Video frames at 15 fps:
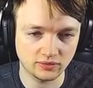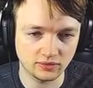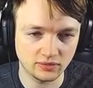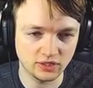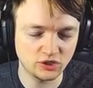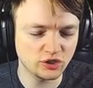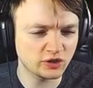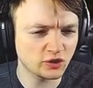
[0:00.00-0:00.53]

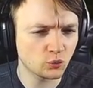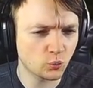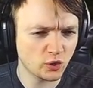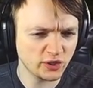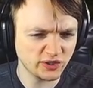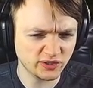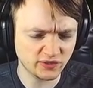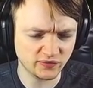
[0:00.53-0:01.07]
He took the
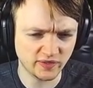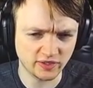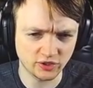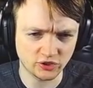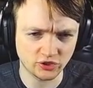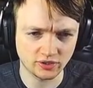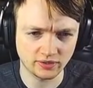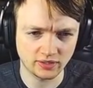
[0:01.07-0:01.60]
worst
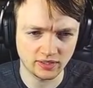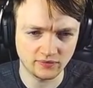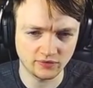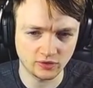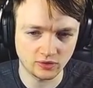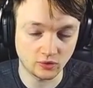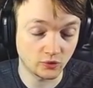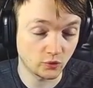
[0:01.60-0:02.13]
finisher that I've
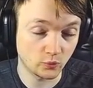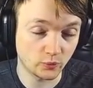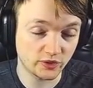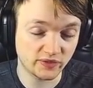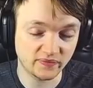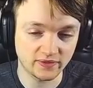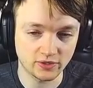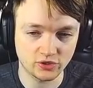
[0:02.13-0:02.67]
got, or the
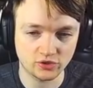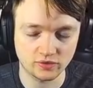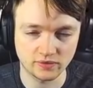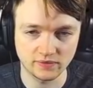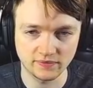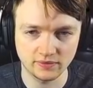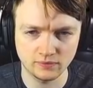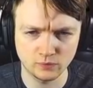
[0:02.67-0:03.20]
worst finisher
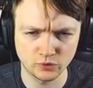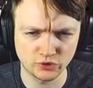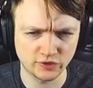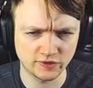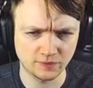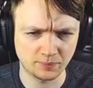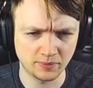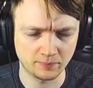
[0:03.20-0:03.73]
even, which
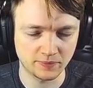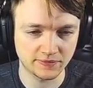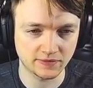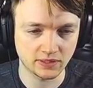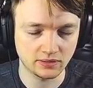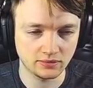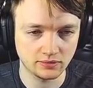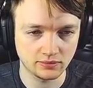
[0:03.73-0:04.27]
is a bit
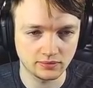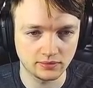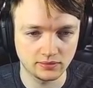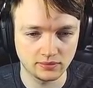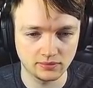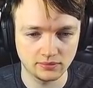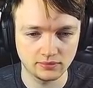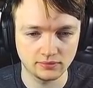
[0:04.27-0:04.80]
bizarre.
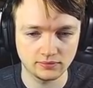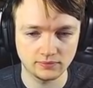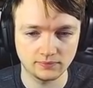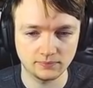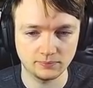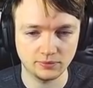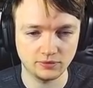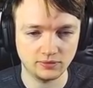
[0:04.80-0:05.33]

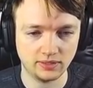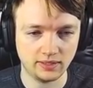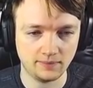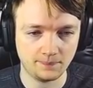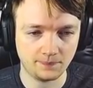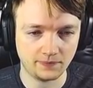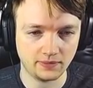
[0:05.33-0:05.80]
But okay.